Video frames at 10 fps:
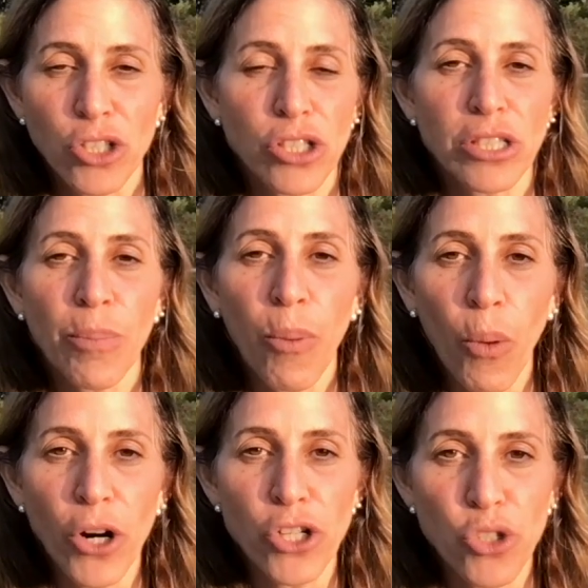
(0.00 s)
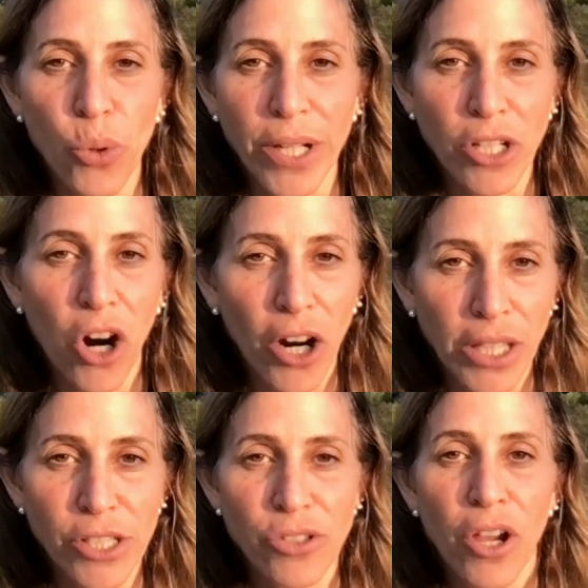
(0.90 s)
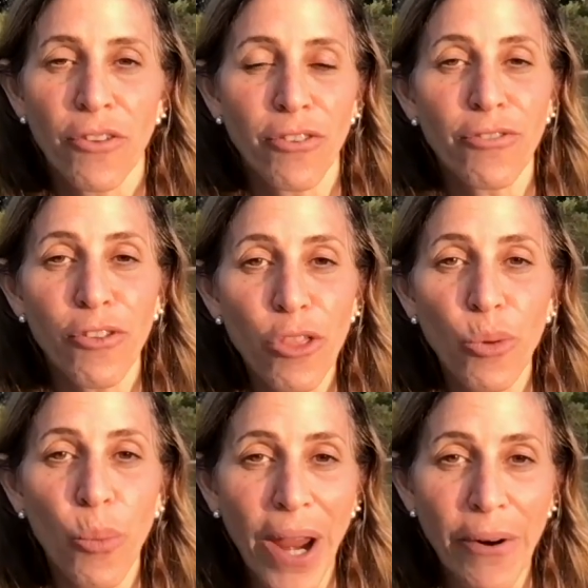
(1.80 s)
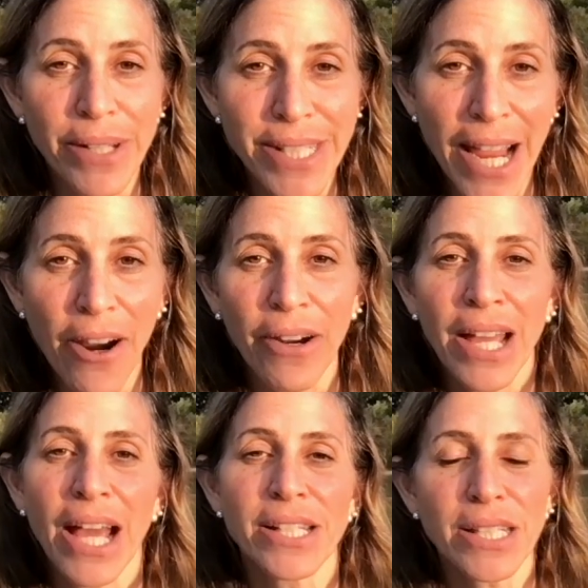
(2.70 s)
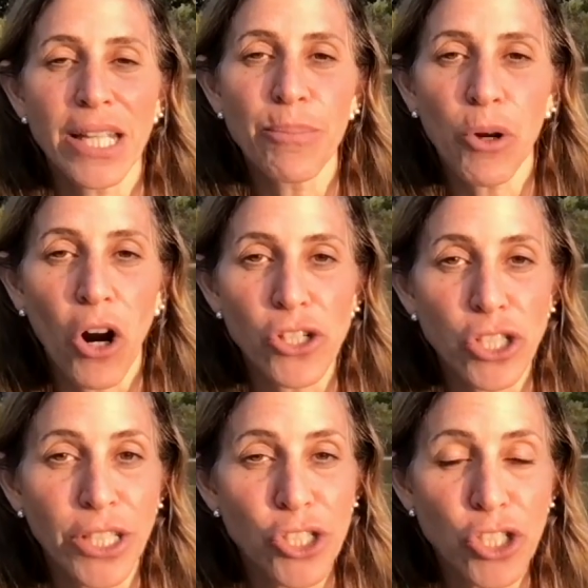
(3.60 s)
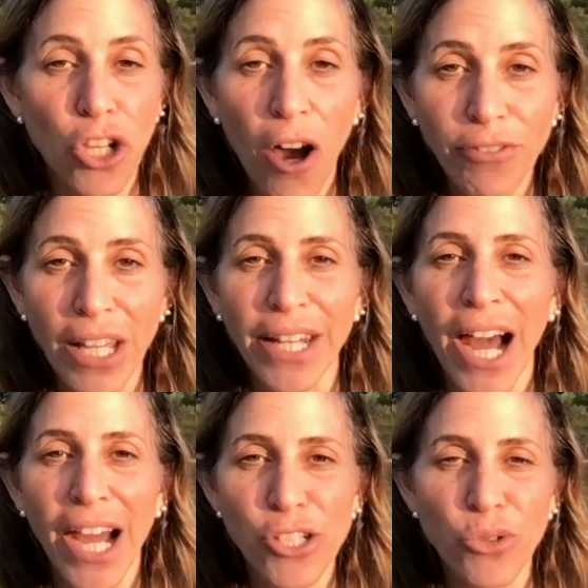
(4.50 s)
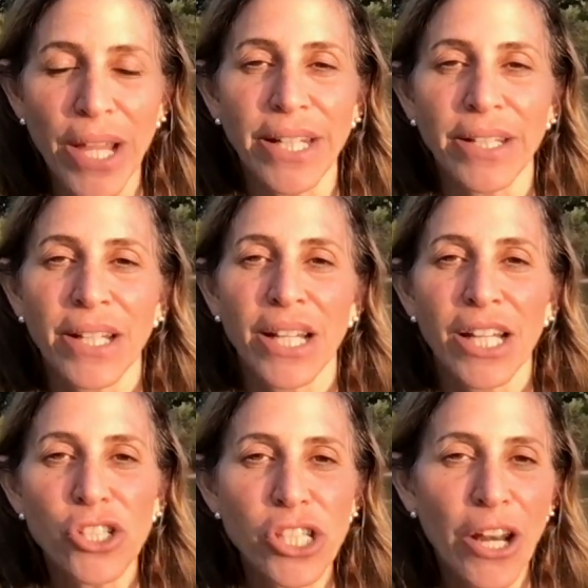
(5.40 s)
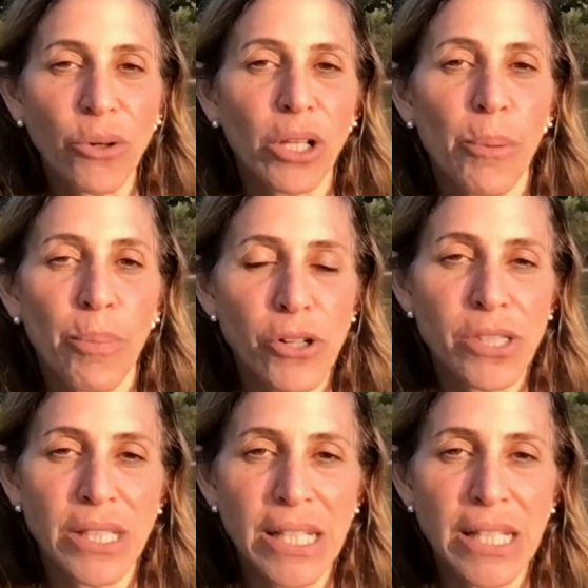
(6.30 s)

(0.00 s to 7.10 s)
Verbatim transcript: to support joint cartilage from further wear and tear and to keep cartilage soft and hydrated. In general, a person